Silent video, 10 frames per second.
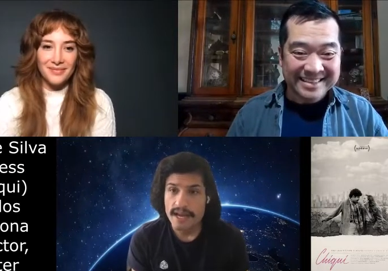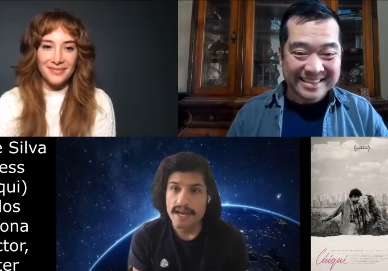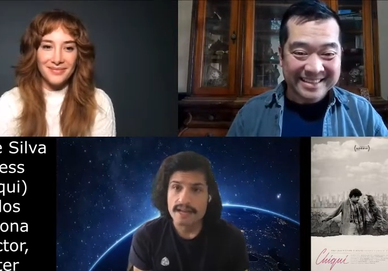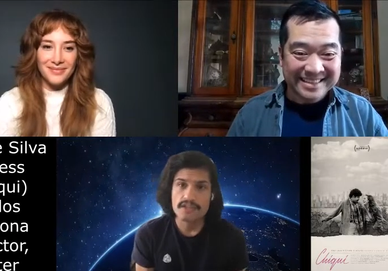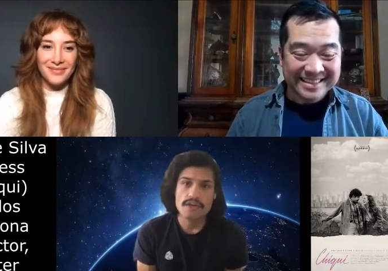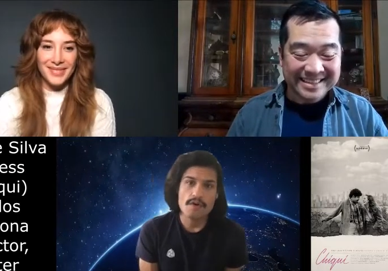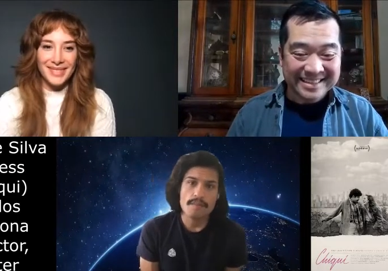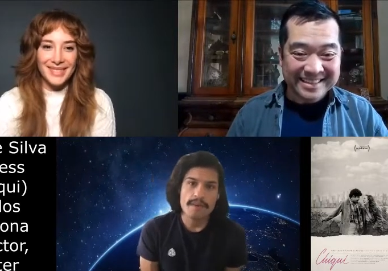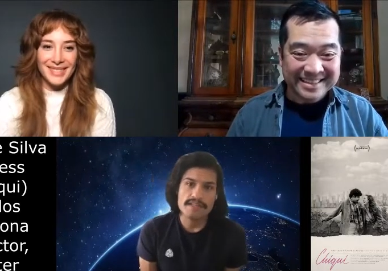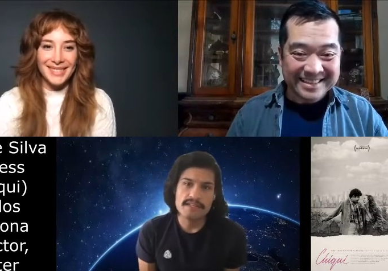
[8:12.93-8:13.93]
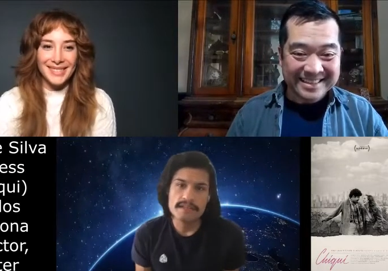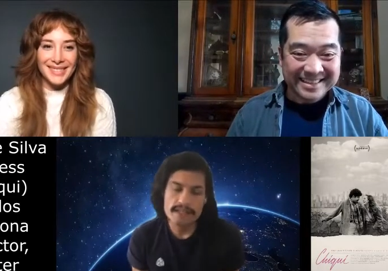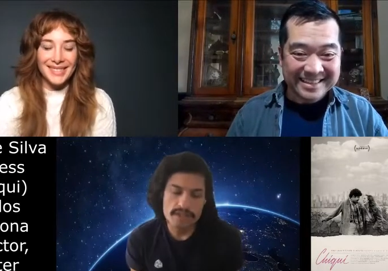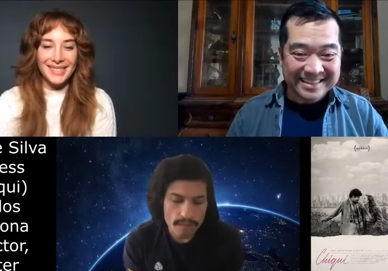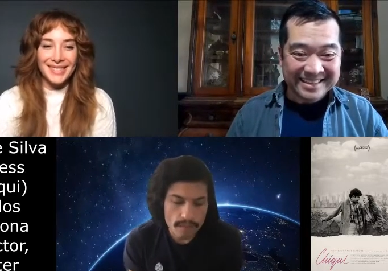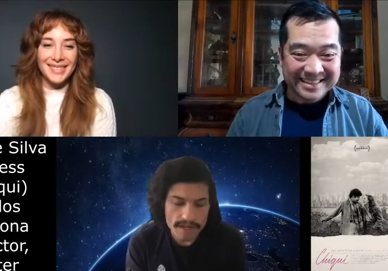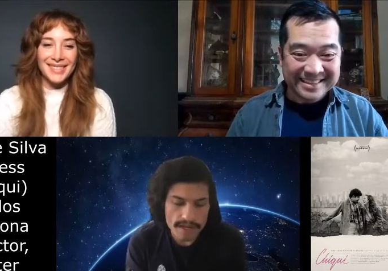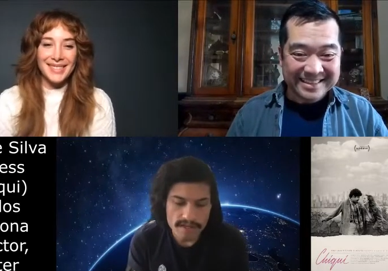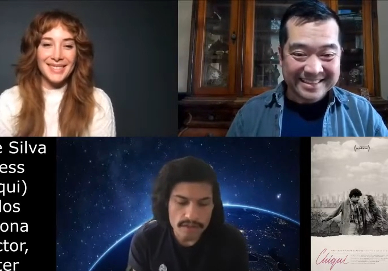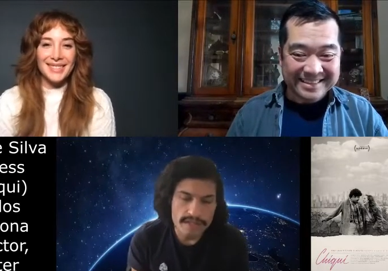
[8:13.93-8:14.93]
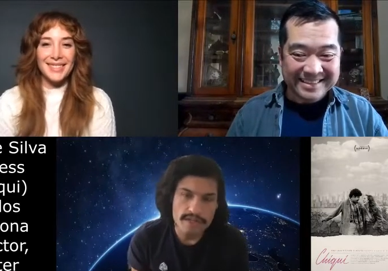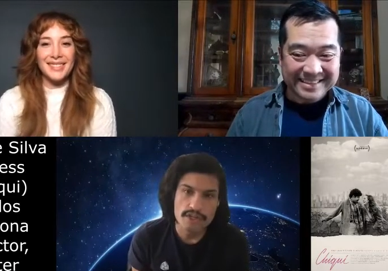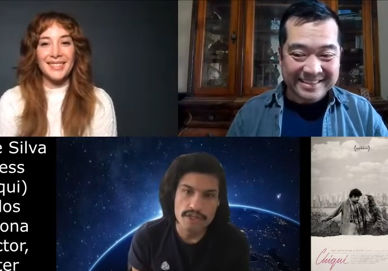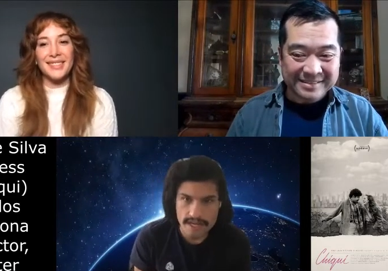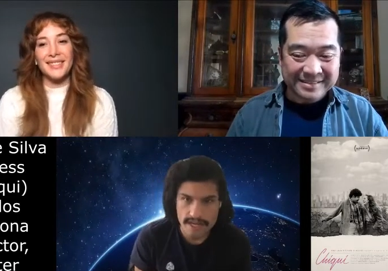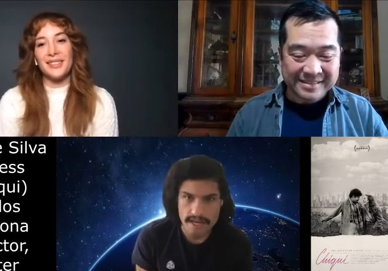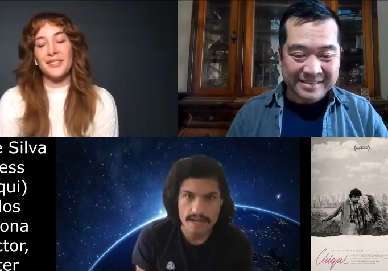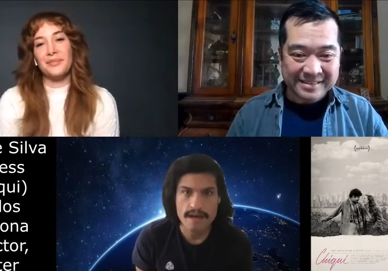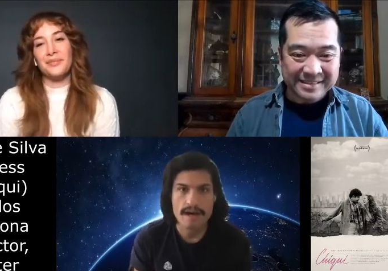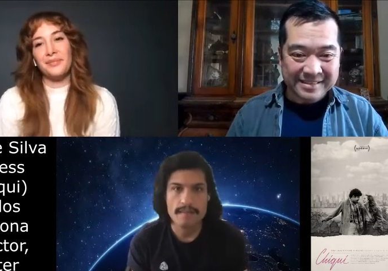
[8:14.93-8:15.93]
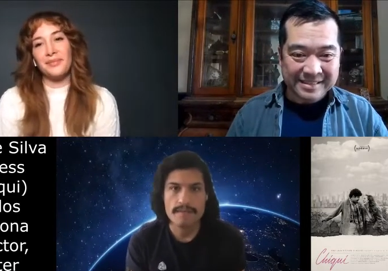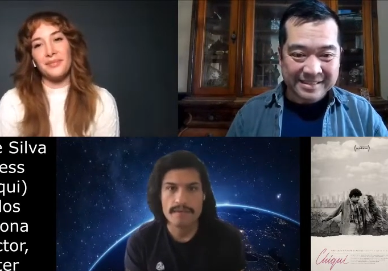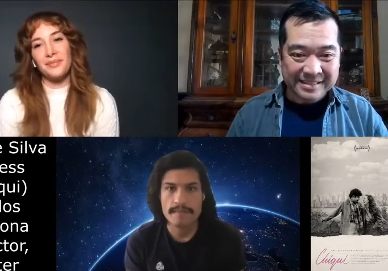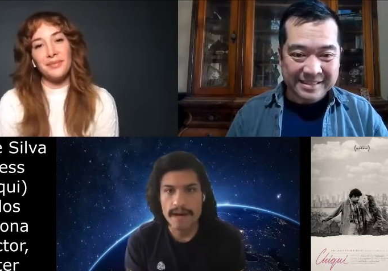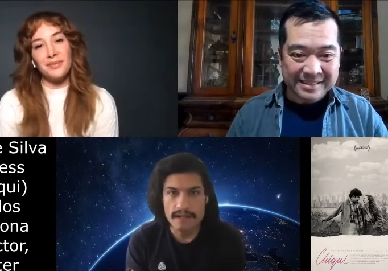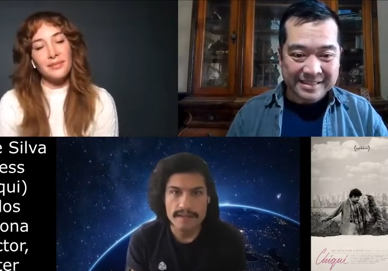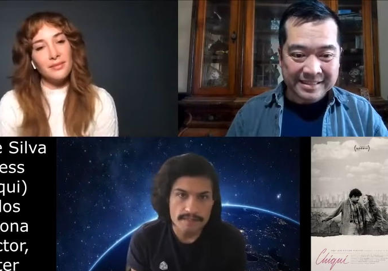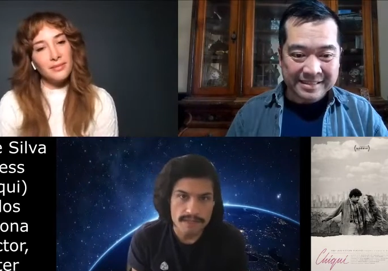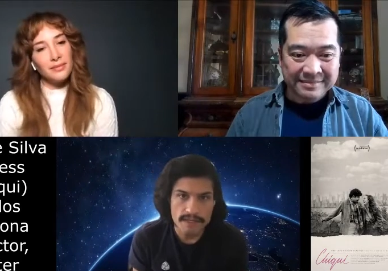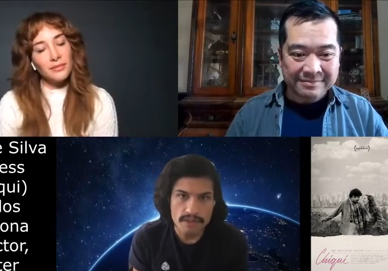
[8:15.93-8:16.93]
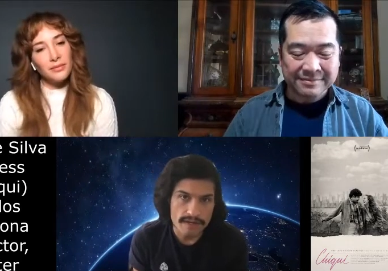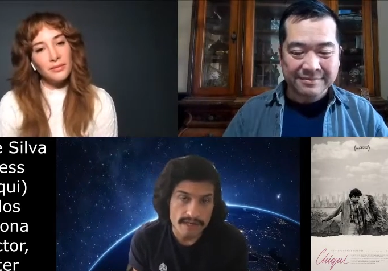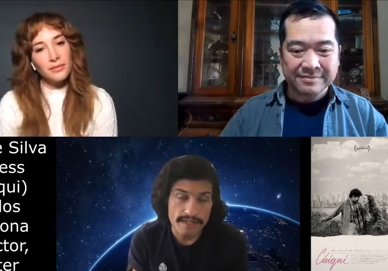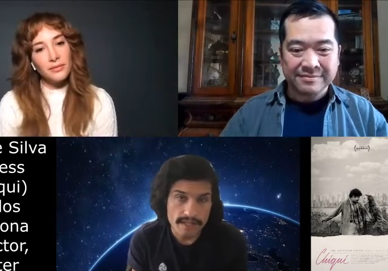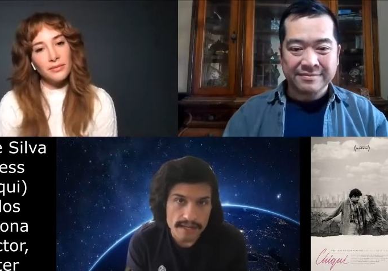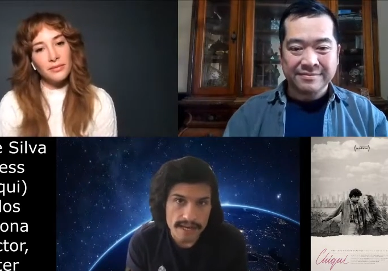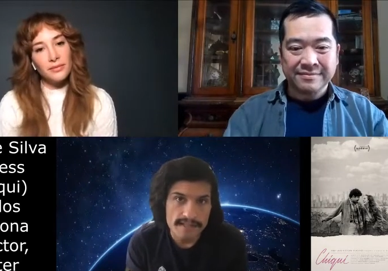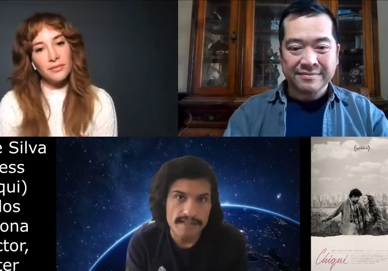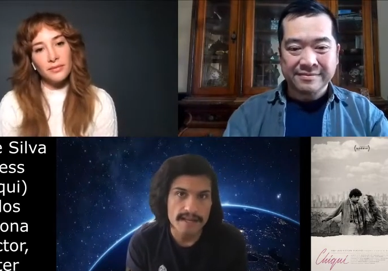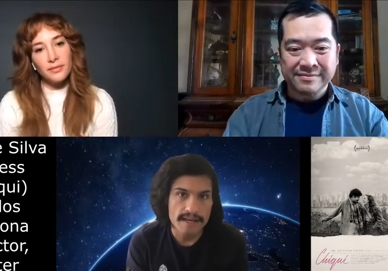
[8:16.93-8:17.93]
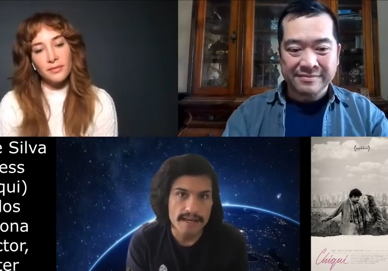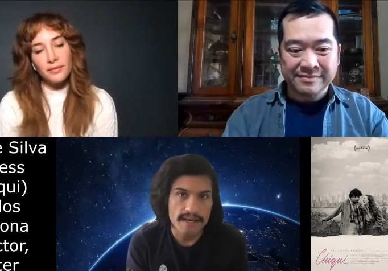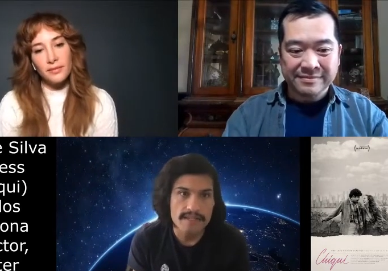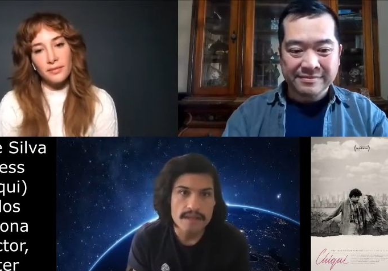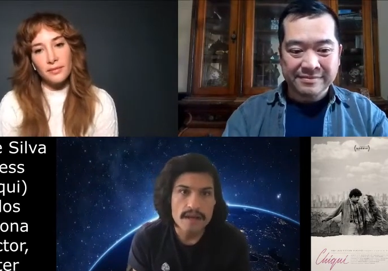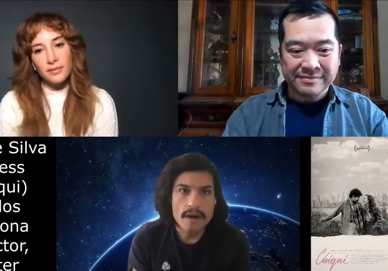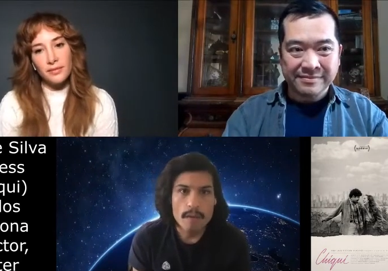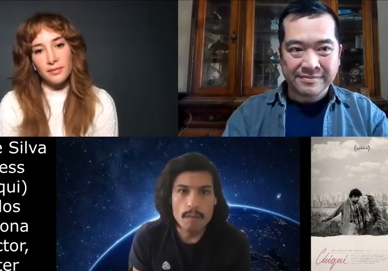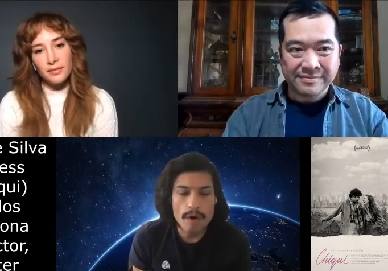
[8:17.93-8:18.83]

Speaker 1: Yeah, so basically, so essentially Chiqui, um, the pilot that's being screened at Sundance, is